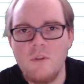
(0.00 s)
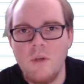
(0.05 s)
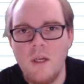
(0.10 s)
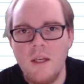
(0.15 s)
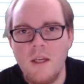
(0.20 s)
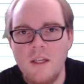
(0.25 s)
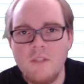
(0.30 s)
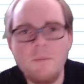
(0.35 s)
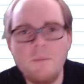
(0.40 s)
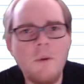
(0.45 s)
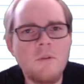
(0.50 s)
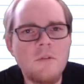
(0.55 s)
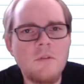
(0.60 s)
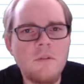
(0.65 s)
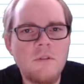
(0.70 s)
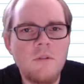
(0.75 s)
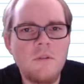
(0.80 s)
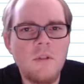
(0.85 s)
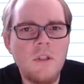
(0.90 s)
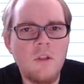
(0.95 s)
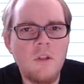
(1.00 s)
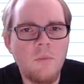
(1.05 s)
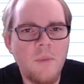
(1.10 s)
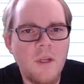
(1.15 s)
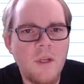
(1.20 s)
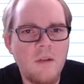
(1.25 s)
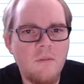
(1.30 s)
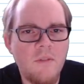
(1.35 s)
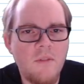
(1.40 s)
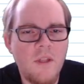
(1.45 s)
exposure to a little
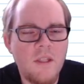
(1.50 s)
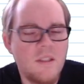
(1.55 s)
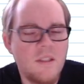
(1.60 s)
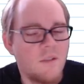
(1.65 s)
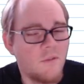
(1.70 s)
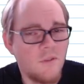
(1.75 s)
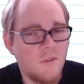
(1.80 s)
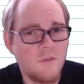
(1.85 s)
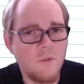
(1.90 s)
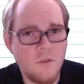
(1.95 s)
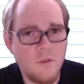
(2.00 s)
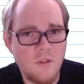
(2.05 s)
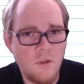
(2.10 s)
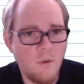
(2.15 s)
bit of the different sorts